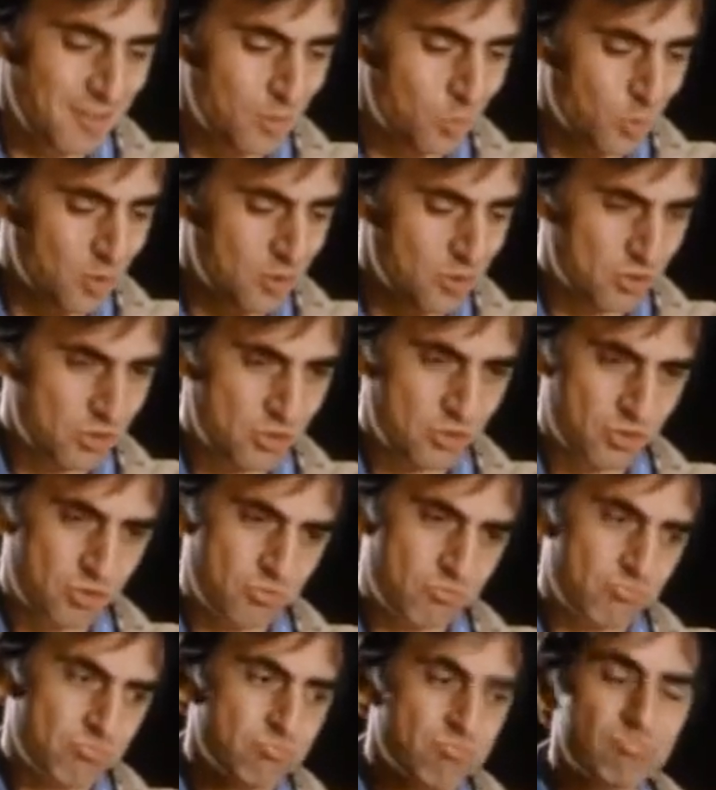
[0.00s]
There
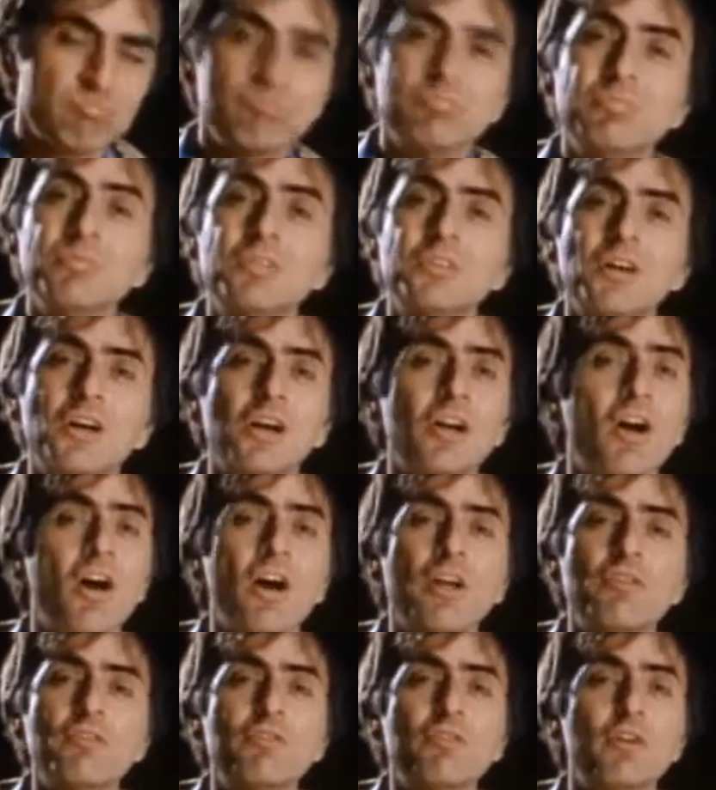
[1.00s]
was a
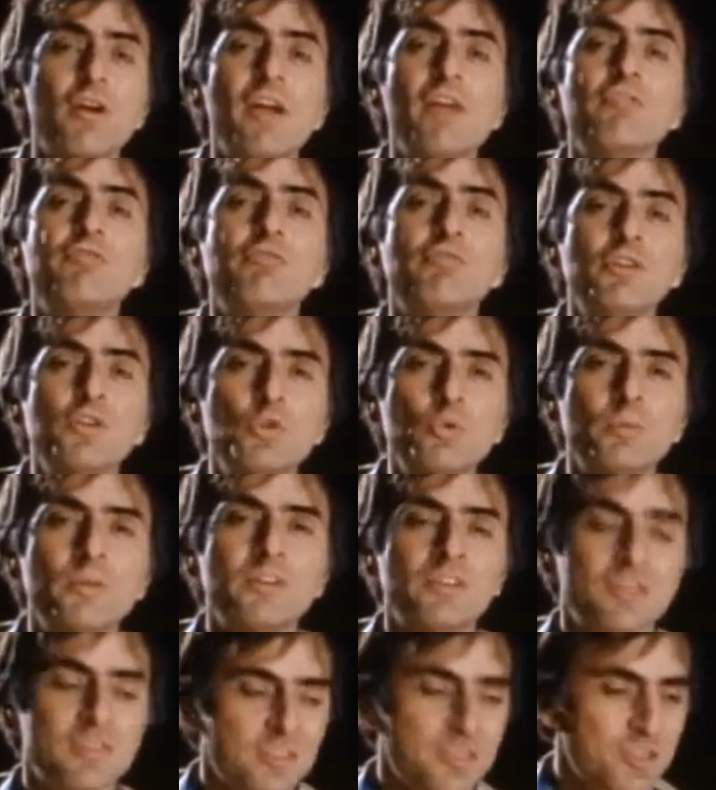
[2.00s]
god for every
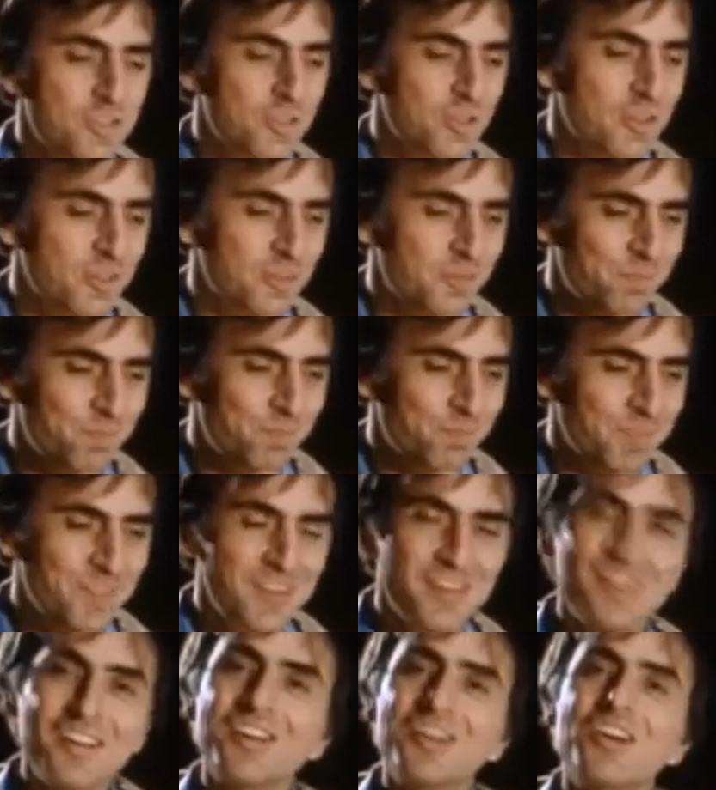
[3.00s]
human concern.
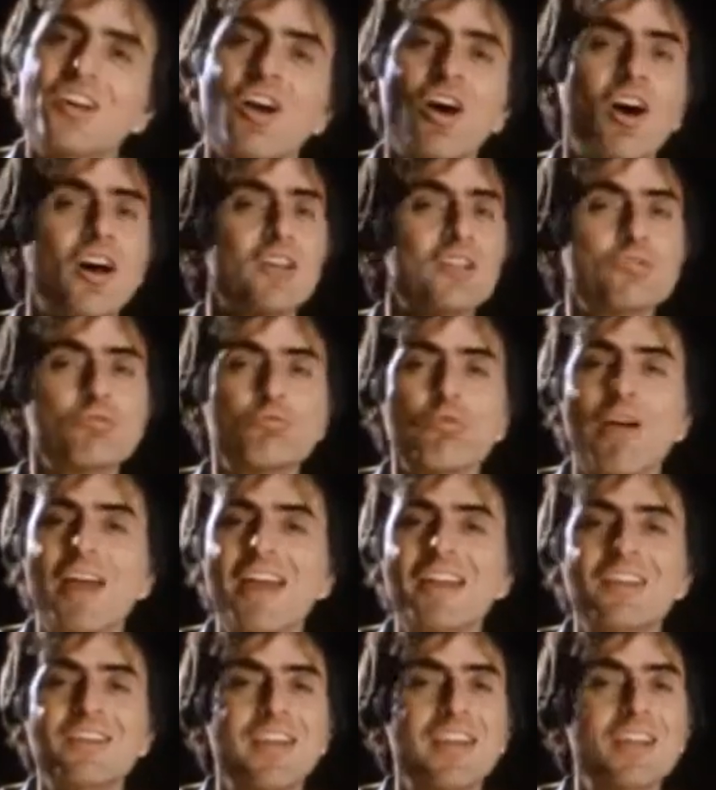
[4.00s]
Gods
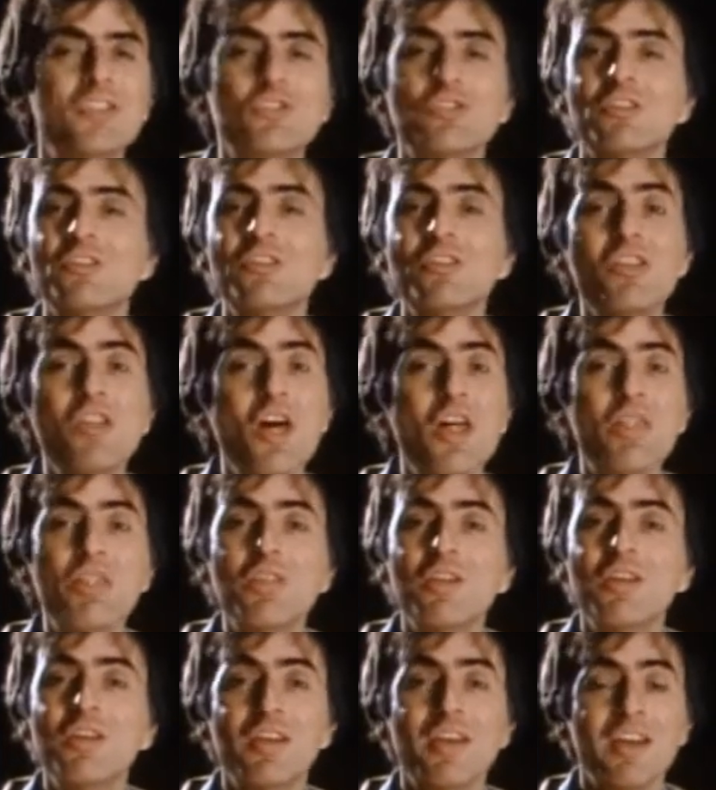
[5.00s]
ran nature.
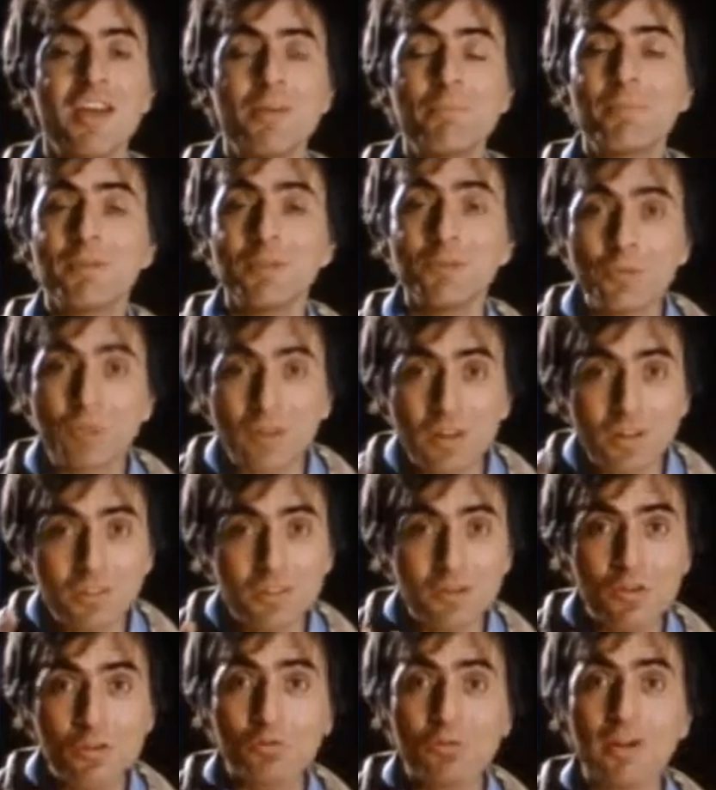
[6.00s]
Nothing happened
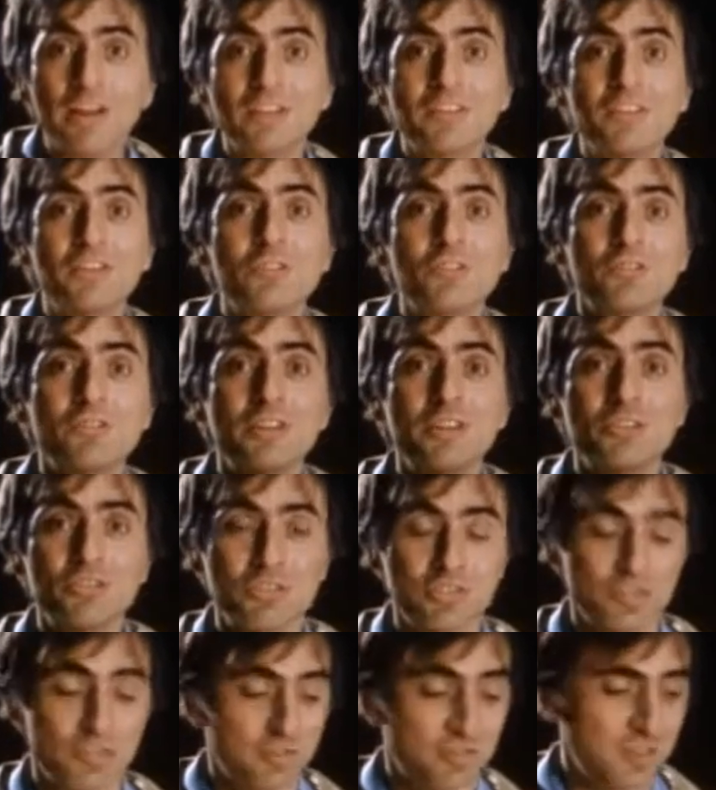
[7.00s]
without the direct
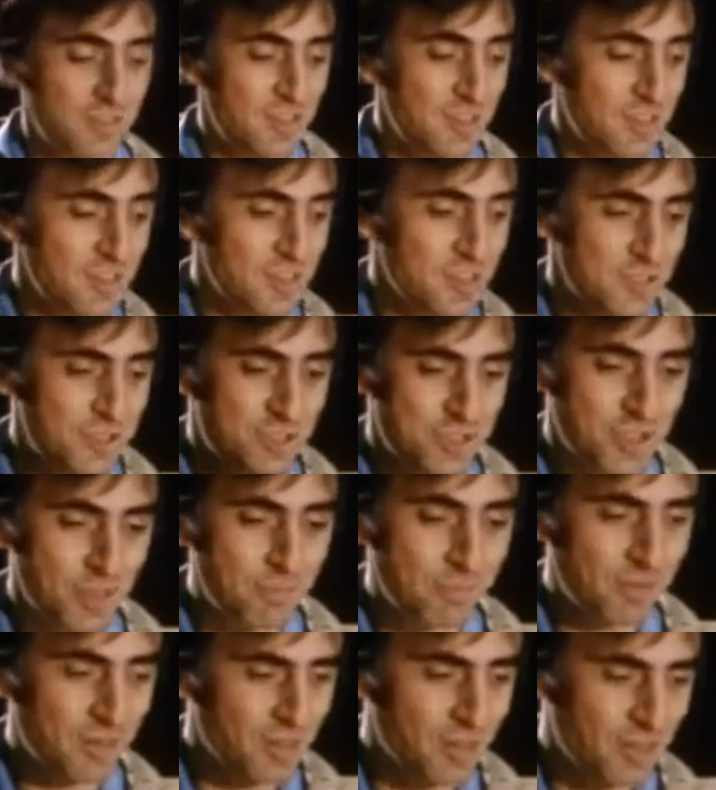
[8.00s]
intervention of
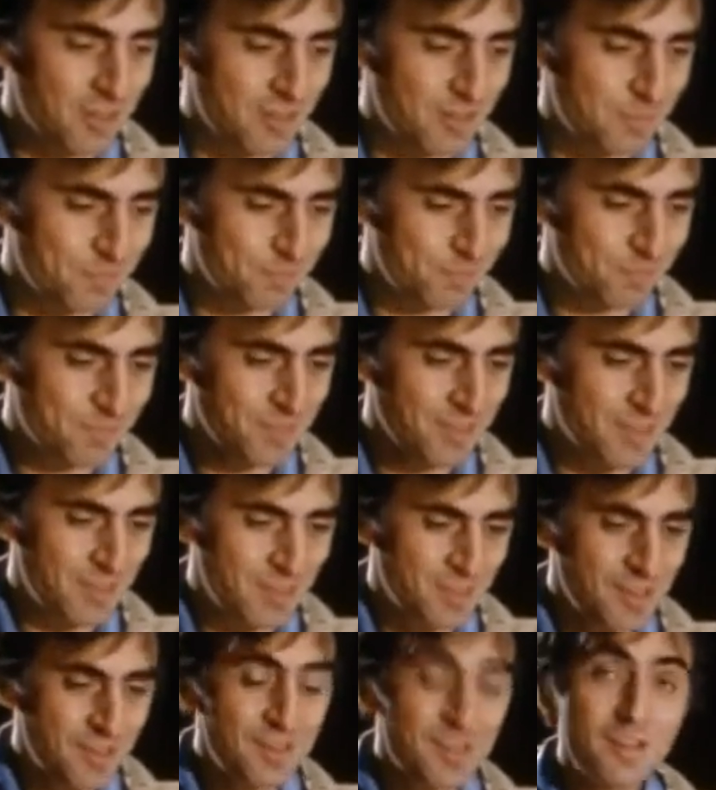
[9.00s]
some god.
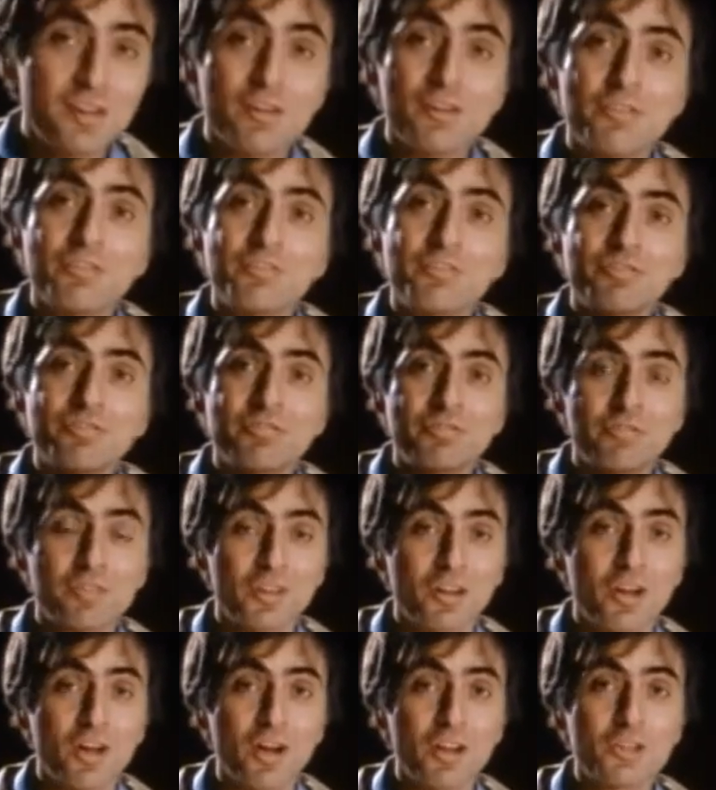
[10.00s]
If
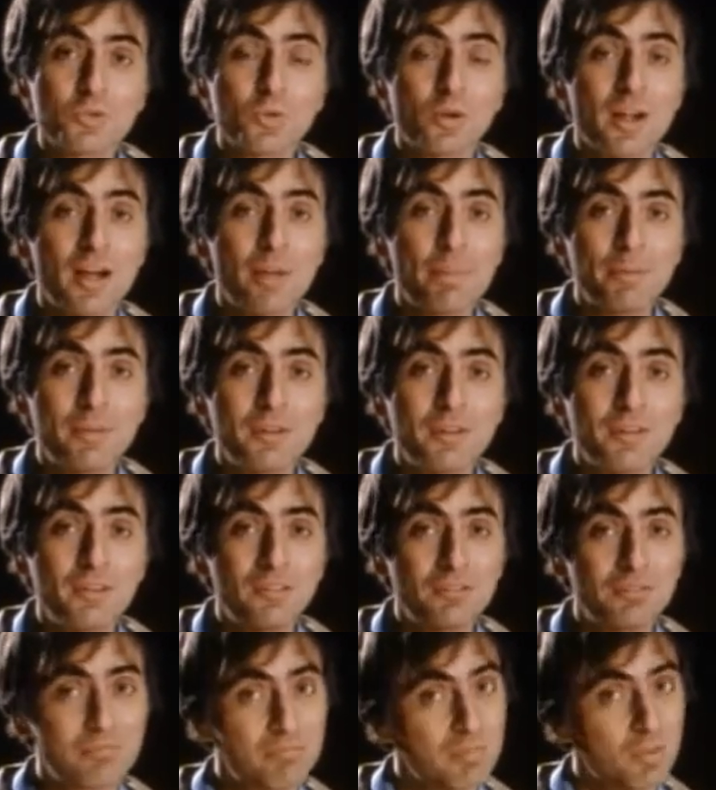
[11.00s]
the gods were
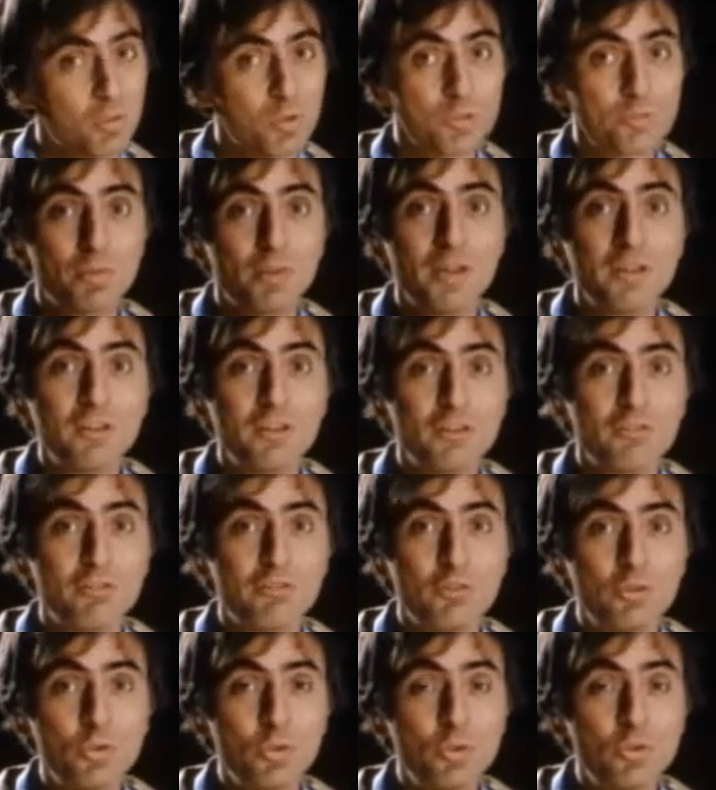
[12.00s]
happy, there was plenty of
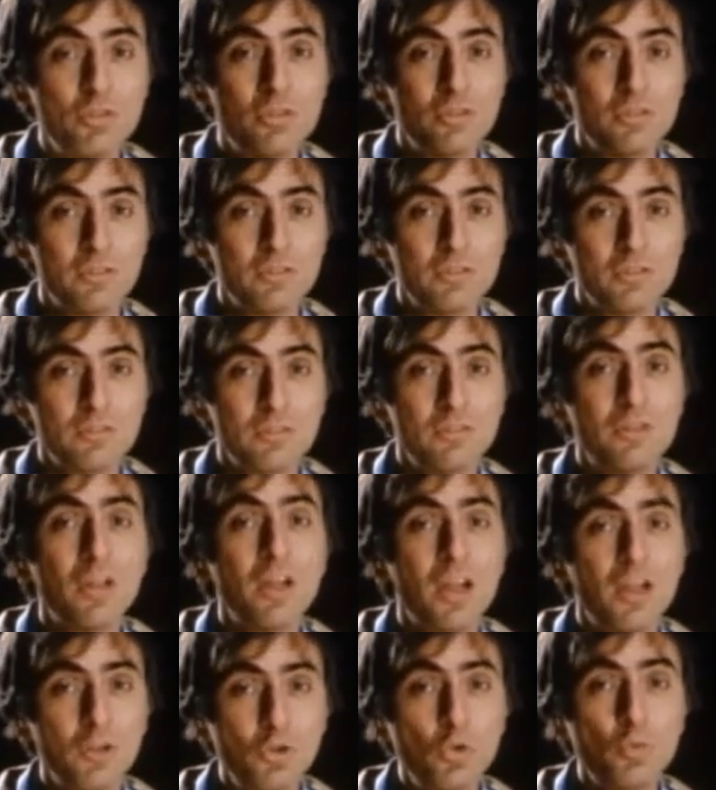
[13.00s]
food,
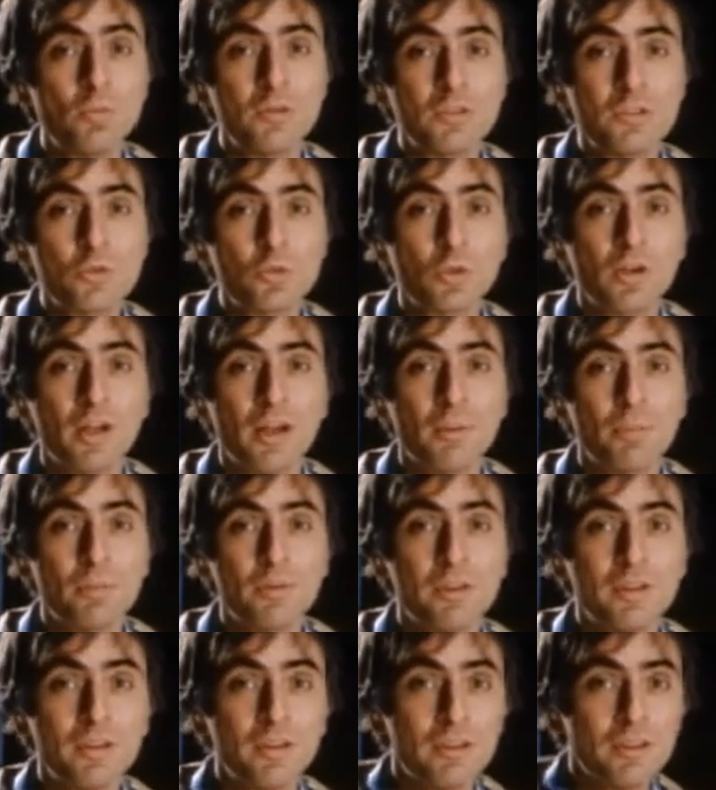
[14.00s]
and humans were
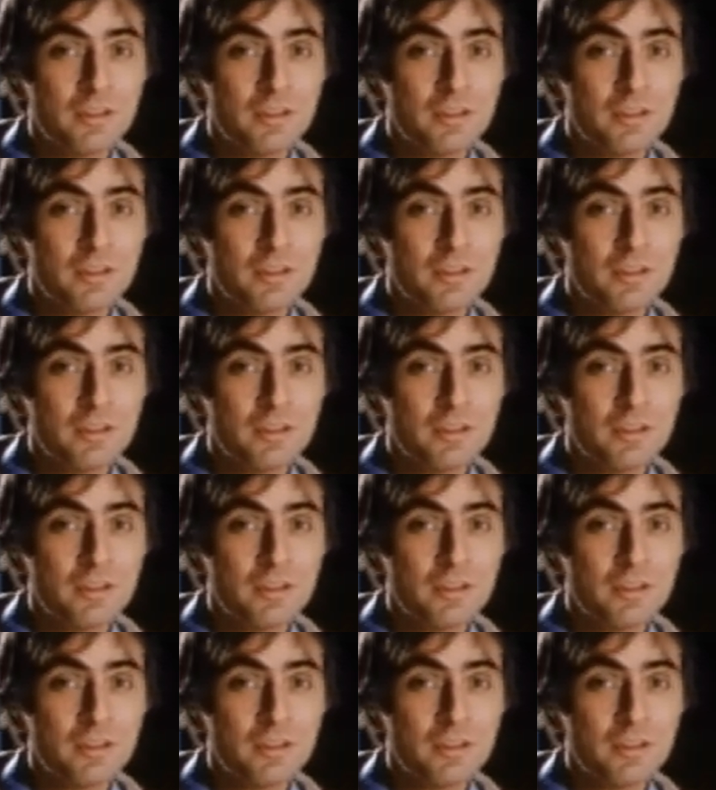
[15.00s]
happy.